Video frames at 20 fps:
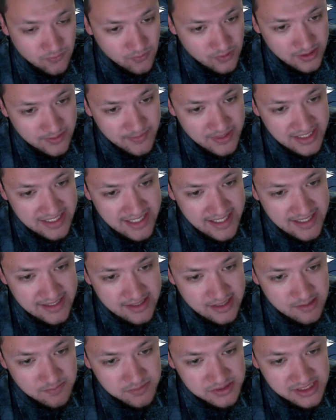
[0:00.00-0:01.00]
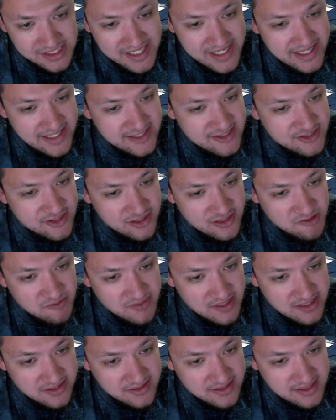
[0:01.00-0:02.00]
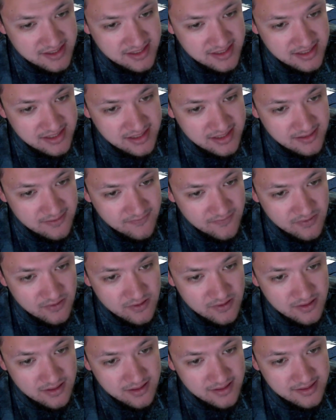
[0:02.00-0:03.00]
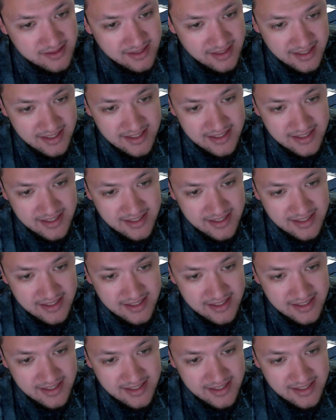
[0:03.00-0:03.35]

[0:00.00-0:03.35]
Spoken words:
we begin the play-in tournament for